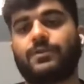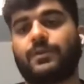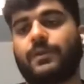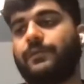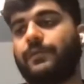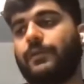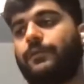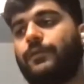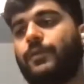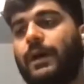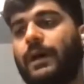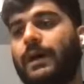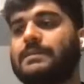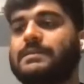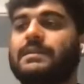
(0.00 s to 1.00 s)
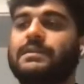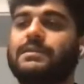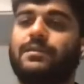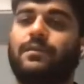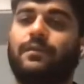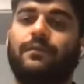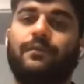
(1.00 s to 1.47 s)
So even if you ask,
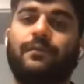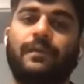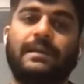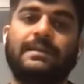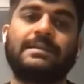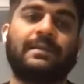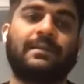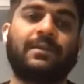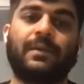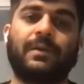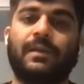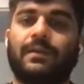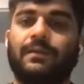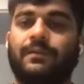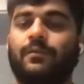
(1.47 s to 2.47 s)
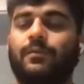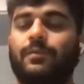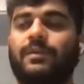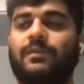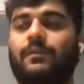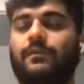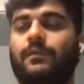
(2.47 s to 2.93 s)
instead of, let's say, 30,000
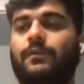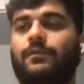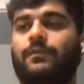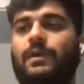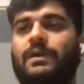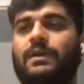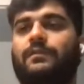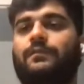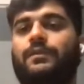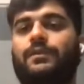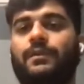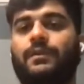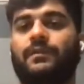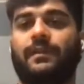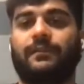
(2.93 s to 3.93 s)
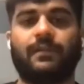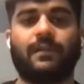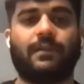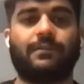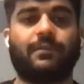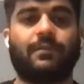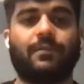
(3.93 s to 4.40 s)
rupees, even if you ask for
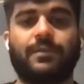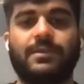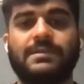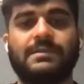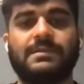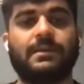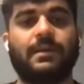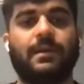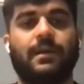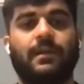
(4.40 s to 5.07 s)
37,000 rupees,